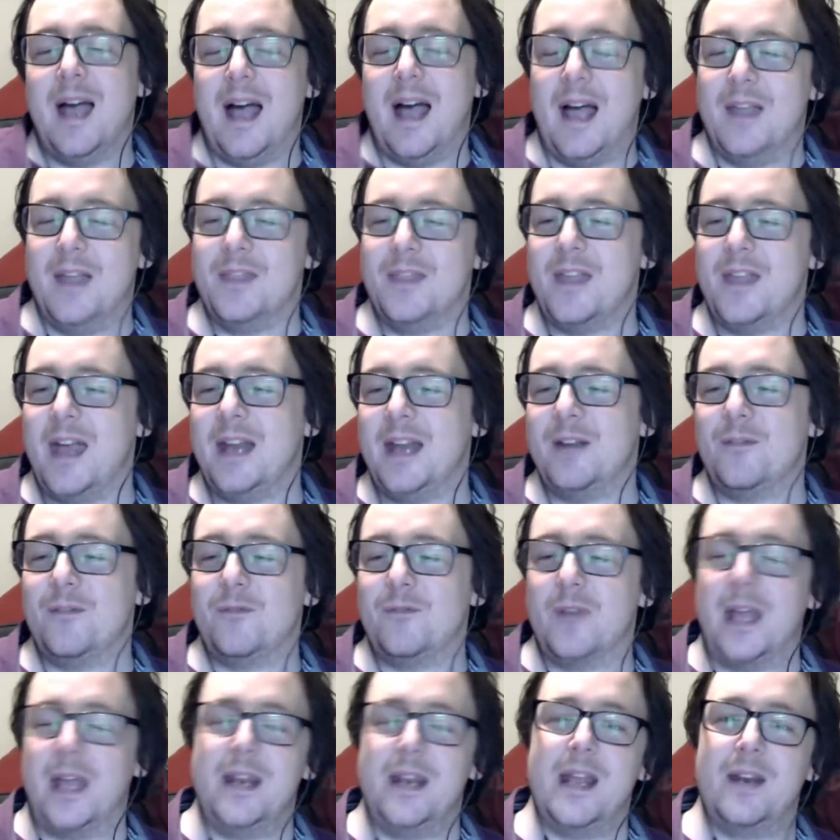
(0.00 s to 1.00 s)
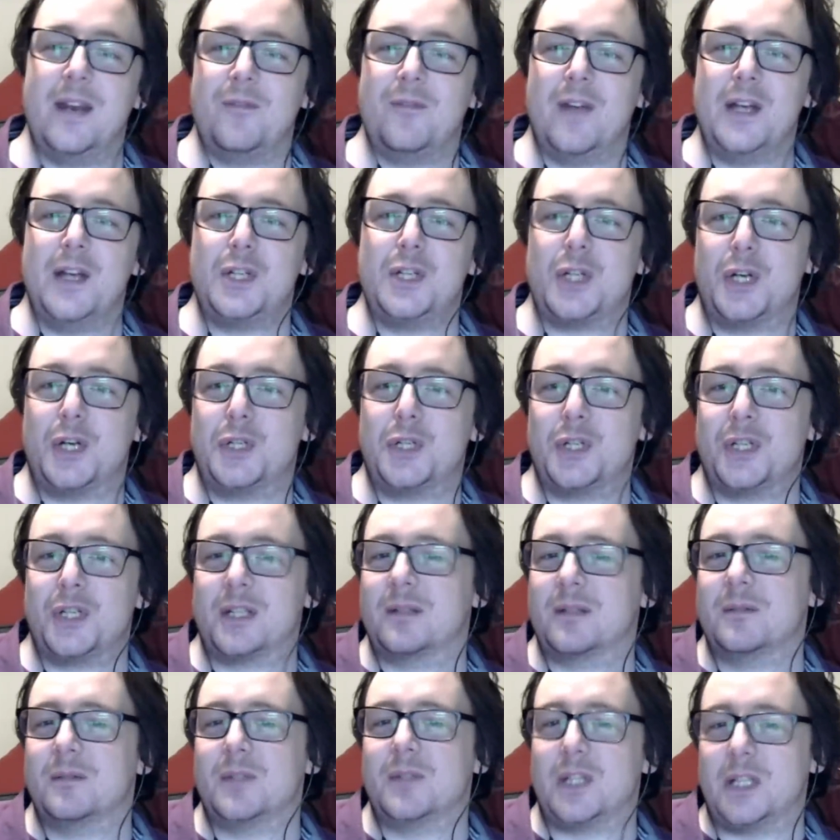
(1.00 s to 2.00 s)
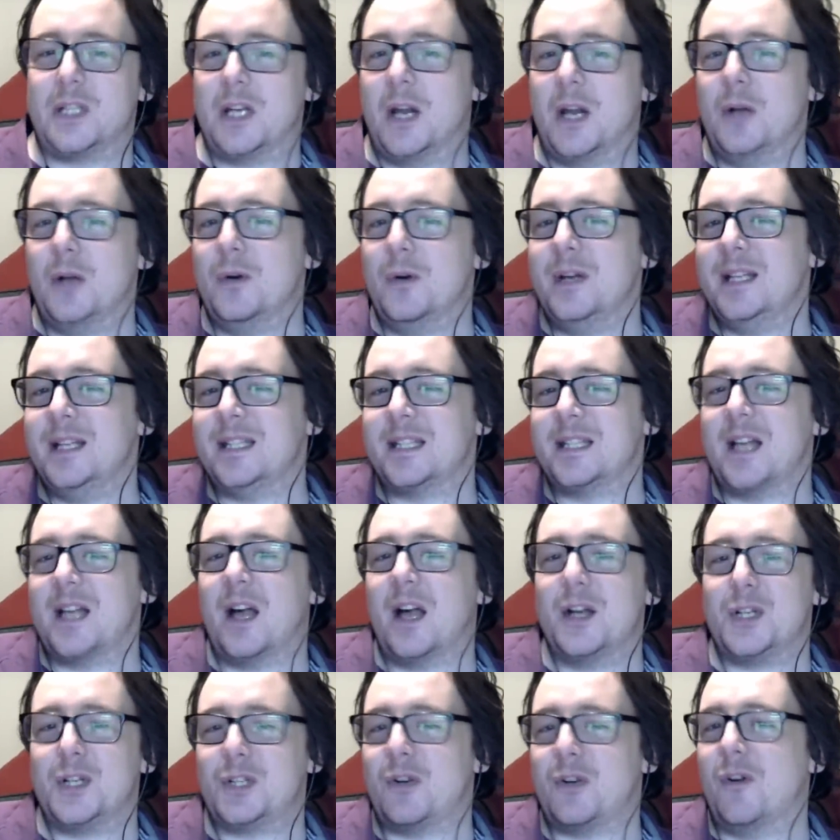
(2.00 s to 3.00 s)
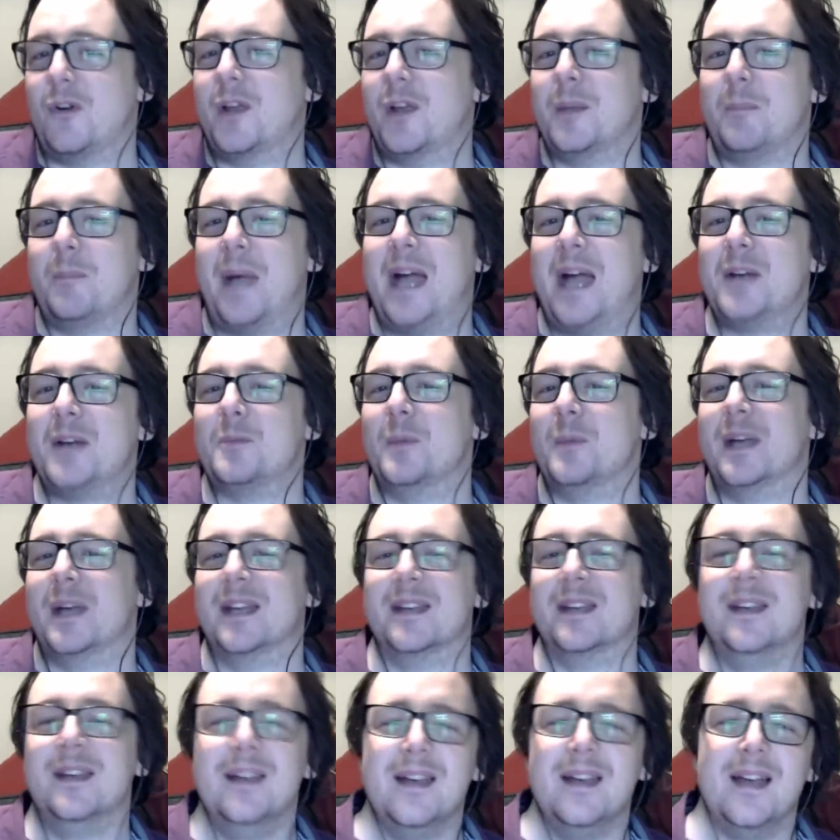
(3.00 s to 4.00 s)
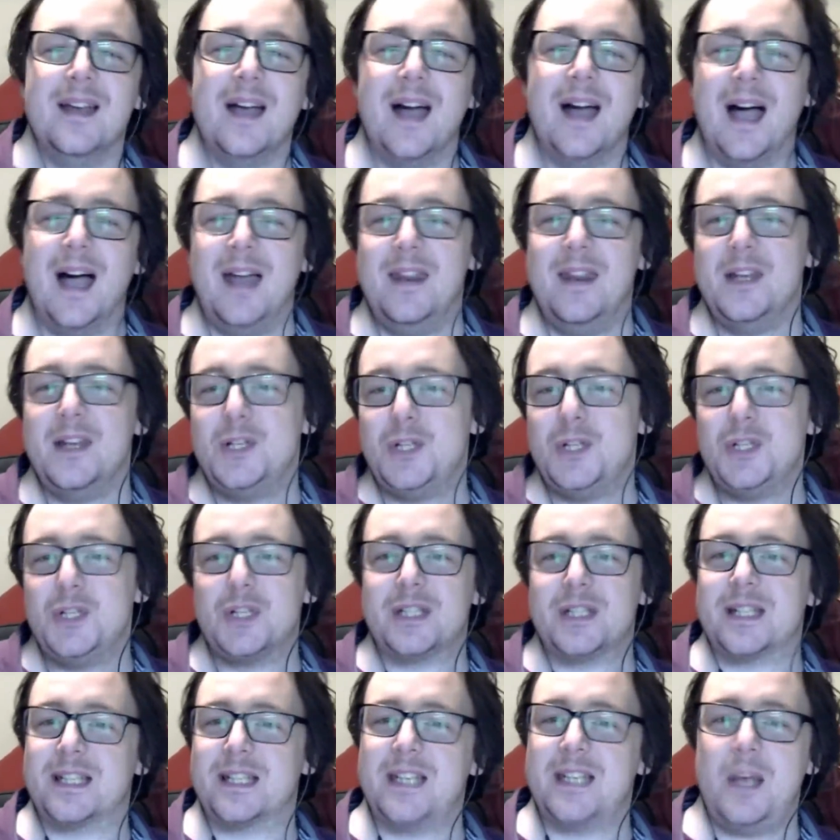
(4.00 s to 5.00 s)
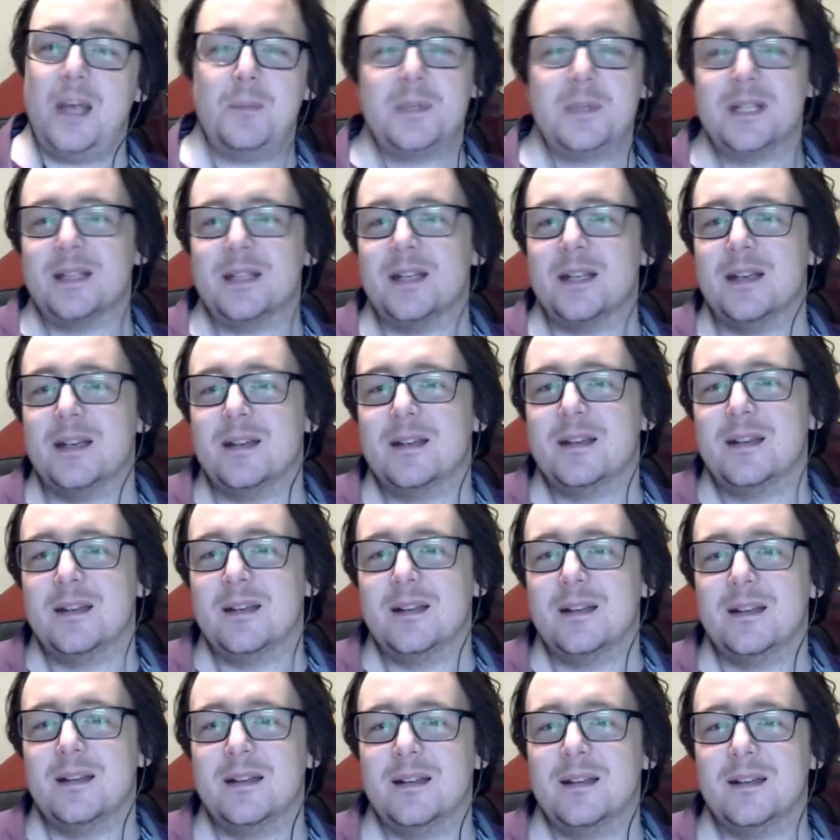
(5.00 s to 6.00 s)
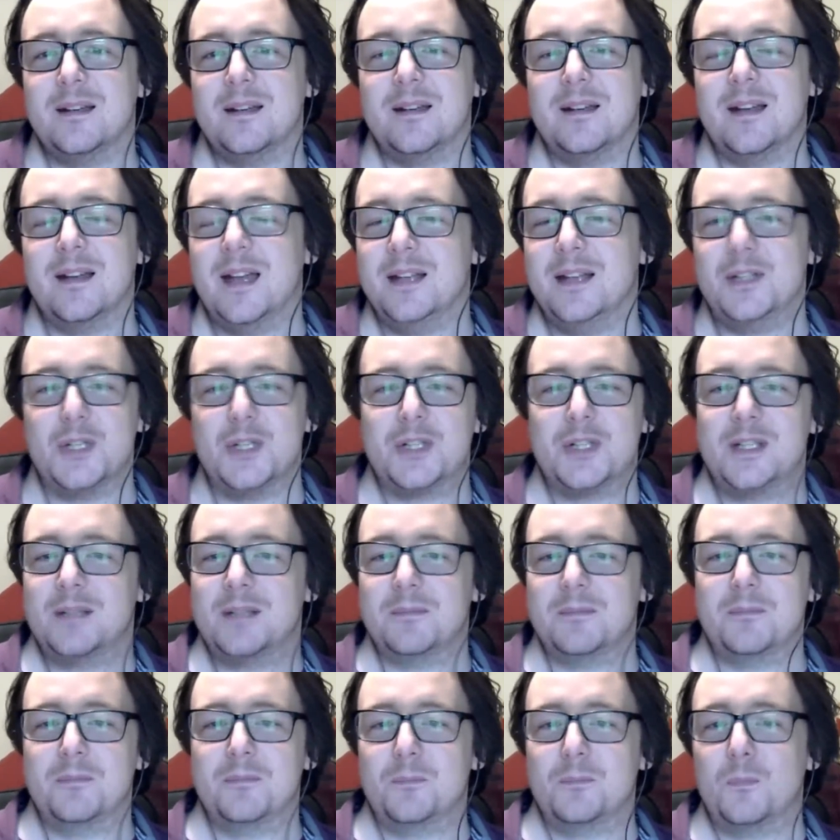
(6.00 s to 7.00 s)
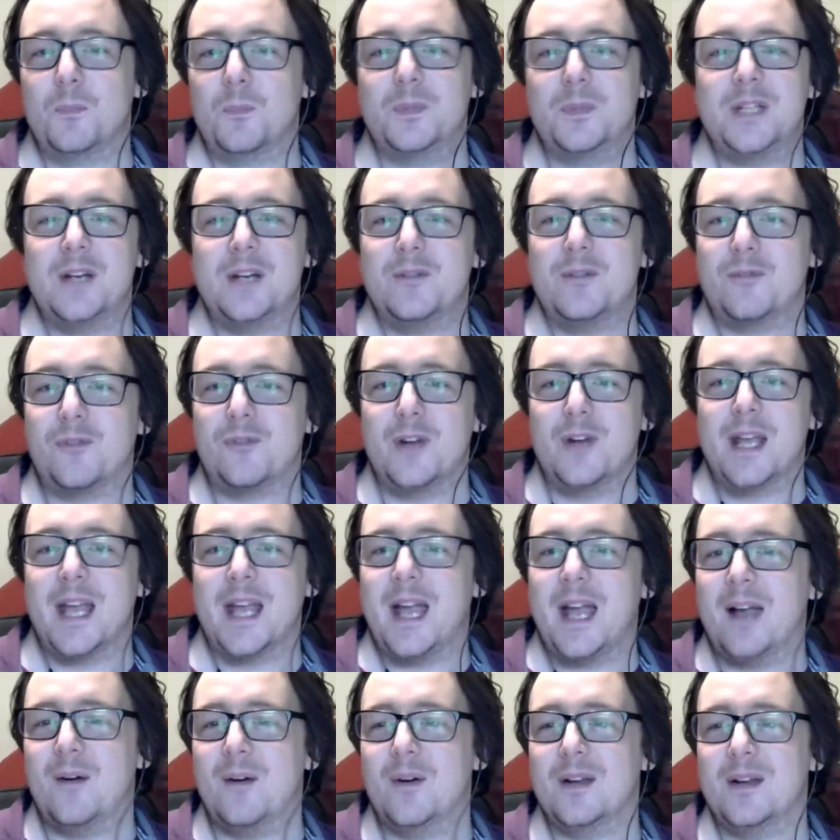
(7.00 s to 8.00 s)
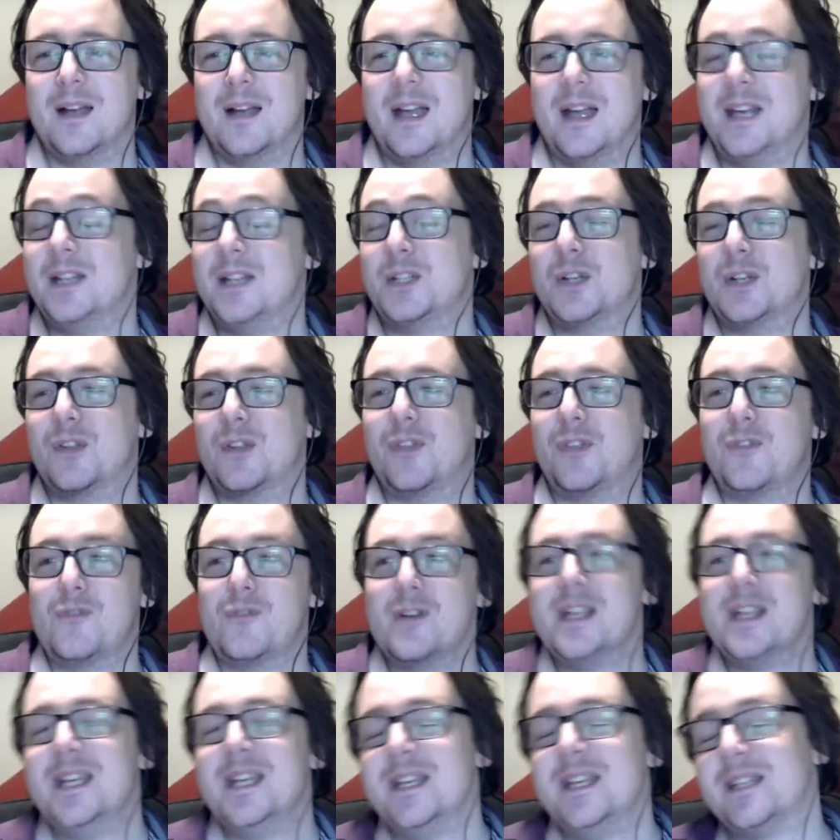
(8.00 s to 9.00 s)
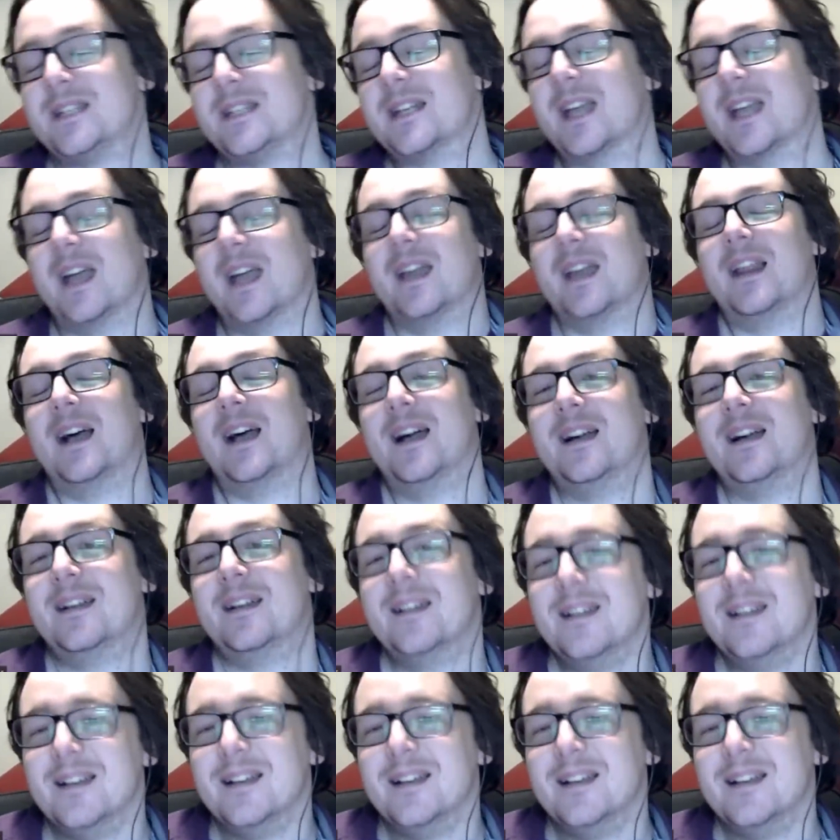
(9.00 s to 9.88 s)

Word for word: And then and then eventually I just slowly started stroking Padme. And then she just accepted it and just oh, didn't freak out. And it took three years to get that.